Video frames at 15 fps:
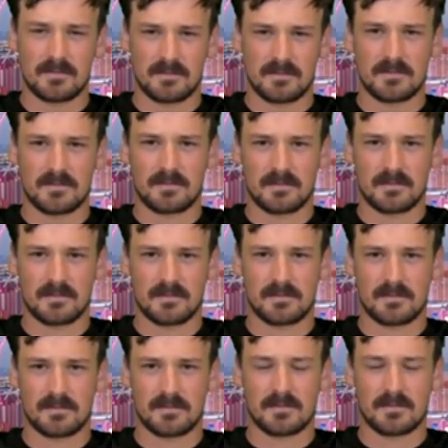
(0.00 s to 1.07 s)

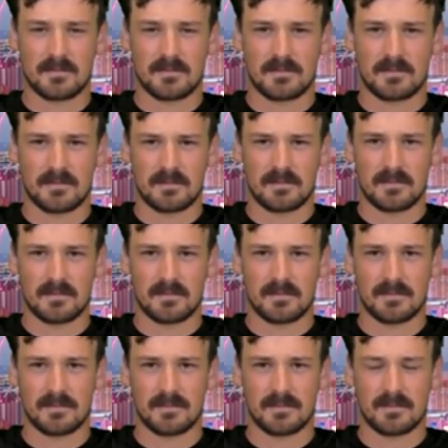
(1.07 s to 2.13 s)

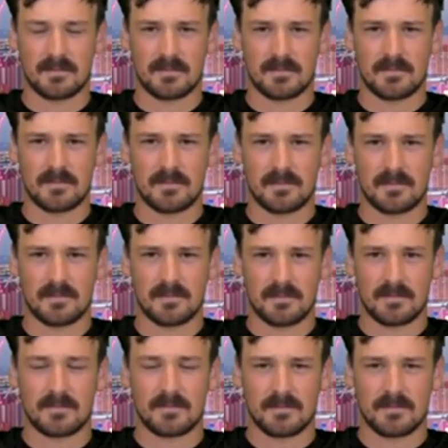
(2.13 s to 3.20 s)

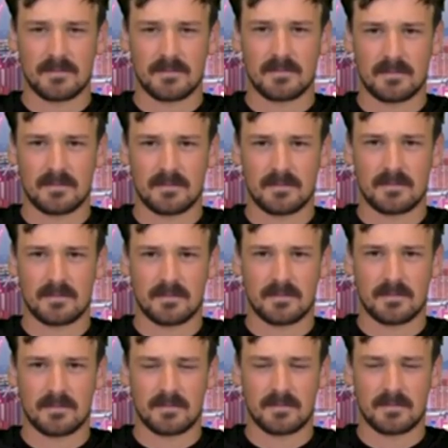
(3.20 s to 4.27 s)

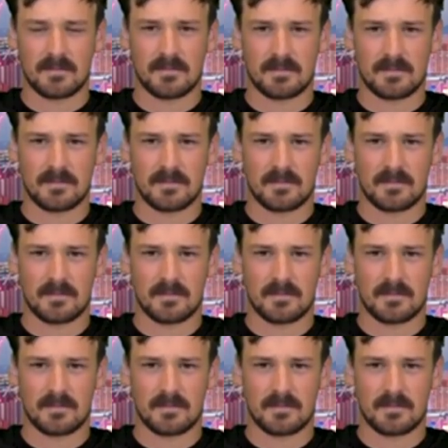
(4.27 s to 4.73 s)
No words are spoken by the person on screen.